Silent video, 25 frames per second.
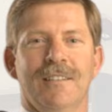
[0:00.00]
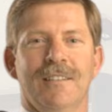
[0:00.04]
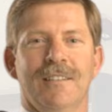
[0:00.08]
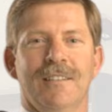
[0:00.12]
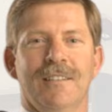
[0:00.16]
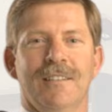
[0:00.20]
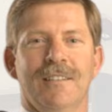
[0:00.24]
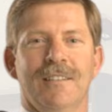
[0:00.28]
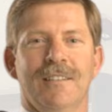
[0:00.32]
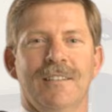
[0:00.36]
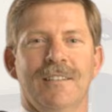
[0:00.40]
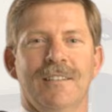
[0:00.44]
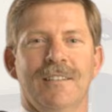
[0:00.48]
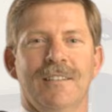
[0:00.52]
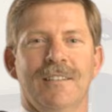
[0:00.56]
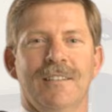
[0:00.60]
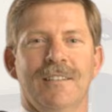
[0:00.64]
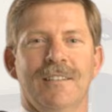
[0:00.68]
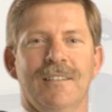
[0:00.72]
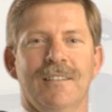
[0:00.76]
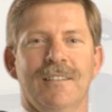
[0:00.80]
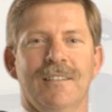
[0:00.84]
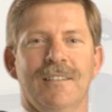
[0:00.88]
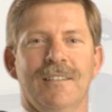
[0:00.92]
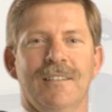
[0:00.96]

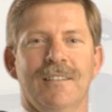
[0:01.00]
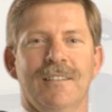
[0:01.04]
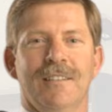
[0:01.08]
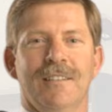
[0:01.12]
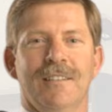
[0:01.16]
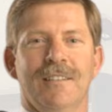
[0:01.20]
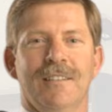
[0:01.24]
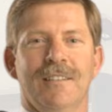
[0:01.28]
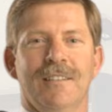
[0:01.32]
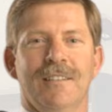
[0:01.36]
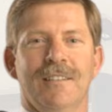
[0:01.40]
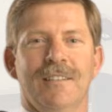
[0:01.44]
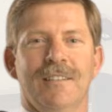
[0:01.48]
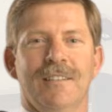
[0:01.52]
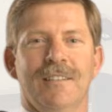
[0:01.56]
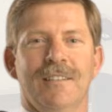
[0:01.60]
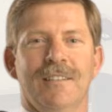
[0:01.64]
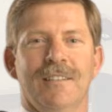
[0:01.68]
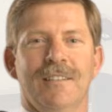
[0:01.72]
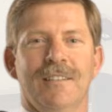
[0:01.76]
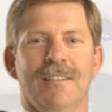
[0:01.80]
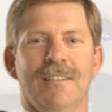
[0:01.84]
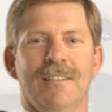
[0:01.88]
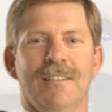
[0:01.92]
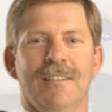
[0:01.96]

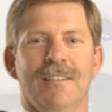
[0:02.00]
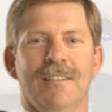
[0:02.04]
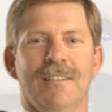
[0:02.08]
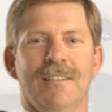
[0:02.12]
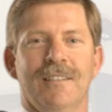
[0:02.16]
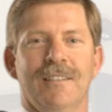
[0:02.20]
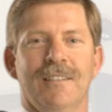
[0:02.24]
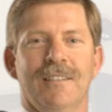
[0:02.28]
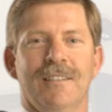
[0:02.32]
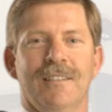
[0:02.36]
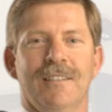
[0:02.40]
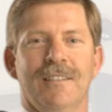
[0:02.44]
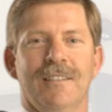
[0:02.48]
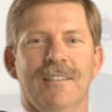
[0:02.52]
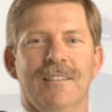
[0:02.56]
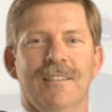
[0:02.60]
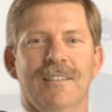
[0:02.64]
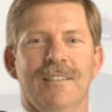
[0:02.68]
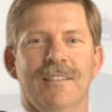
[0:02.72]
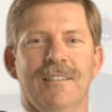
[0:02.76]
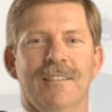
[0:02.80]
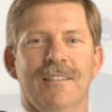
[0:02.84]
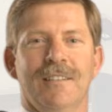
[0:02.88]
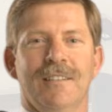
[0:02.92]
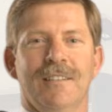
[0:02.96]

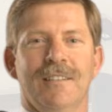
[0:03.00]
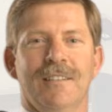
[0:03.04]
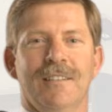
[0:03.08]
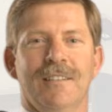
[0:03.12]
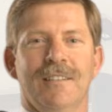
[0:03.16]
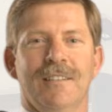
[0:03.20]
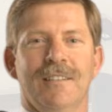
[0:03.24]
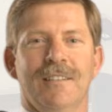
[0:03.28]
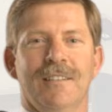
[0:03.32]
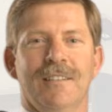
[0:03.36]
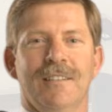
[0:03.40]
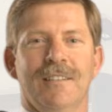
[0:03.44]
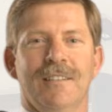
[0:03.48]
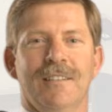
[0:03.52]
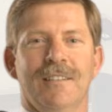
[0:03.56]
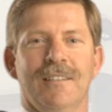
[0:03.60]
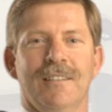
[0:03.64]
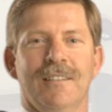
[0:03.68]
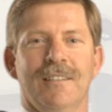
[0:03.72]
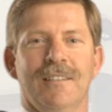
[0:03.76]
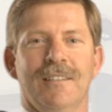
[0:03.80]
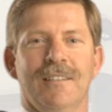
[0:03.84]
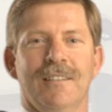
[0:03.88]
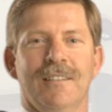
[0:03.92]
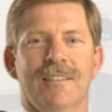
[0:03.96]

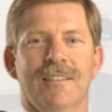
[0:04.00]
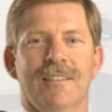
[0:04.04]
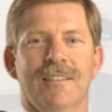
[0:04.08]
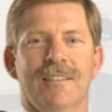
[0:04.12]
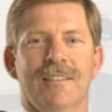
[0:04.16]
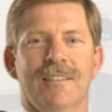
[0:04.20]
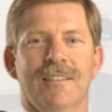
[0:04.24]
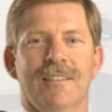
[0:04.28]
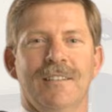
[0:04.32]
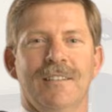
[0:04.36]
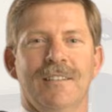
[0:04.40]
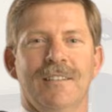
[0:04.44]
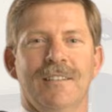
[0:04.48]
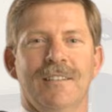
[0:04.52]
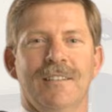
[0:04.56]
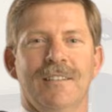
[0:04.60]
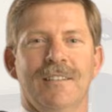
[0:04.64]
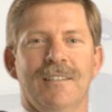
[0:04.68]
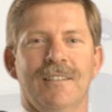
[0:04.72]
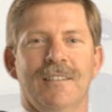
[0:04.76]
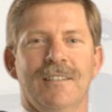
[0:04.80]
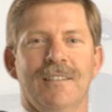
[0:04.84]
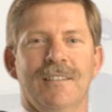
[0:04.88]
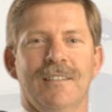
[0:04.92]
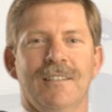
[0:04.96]

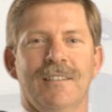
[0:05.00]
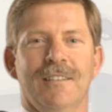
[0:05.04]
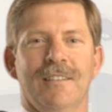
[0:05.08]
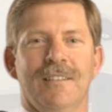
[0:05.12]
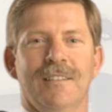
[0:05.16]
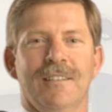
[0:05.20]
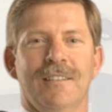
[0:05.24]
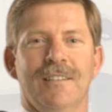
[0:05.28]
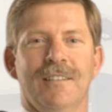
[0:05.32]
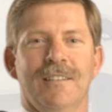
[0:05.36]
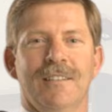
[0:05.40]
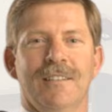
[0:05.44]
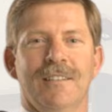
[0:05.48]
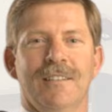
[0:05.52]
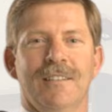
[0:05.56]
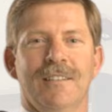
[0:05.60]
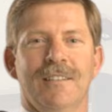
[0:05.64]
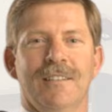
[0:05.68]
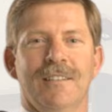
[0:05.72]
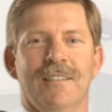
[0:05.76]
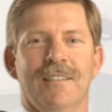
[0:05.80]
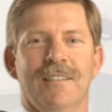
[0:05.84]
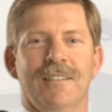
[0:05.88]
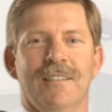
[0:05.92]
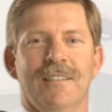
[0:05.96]

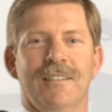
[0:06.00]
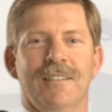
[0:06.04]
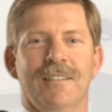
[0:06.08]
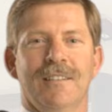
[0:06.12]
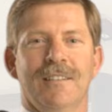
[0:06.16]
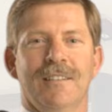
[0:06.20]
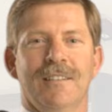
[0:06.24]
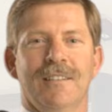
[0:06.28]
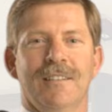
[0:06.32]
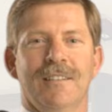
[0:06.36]
(no lip movement)